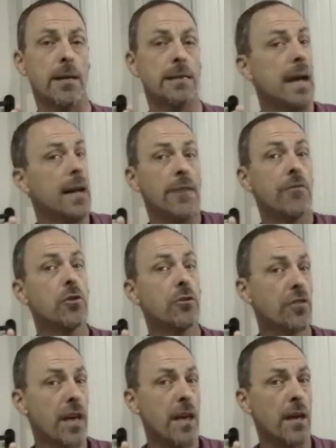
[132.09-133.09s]
Now if you're
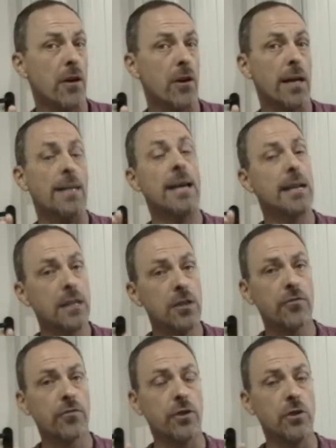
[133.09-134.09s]
there and that
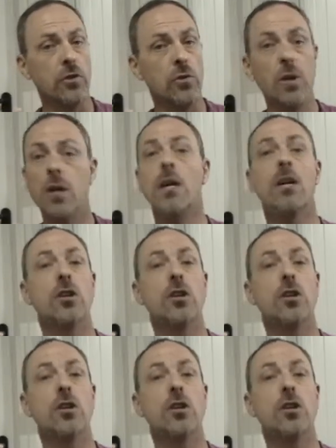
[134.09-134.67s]
is for you,